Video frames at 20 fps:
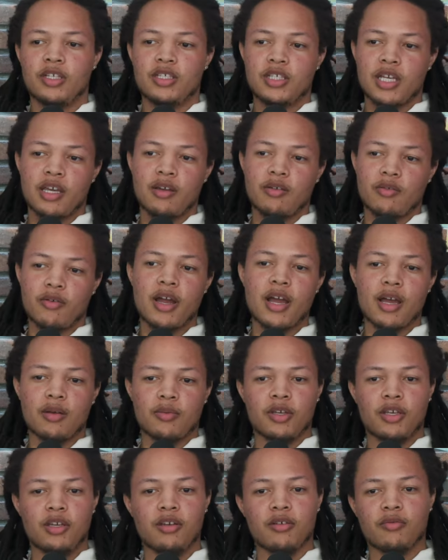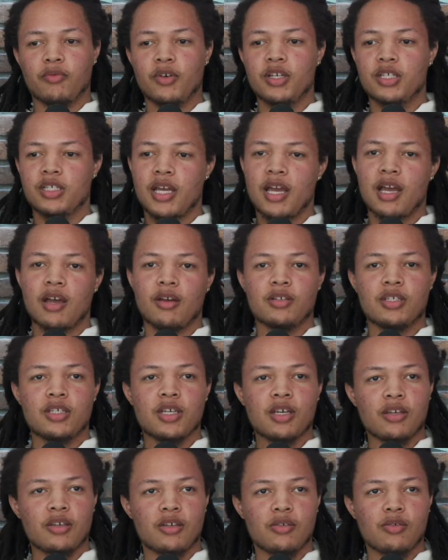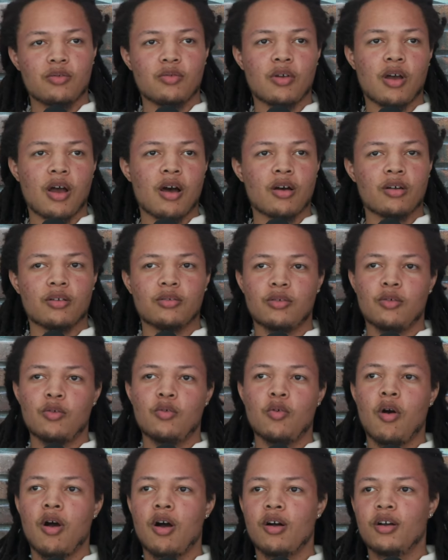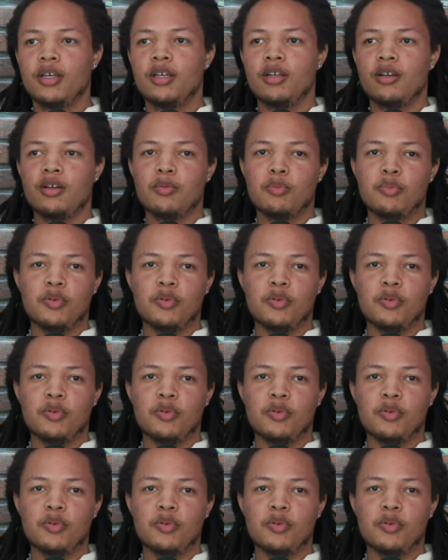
and say rap, and he'll freestyle and tell you all who all here,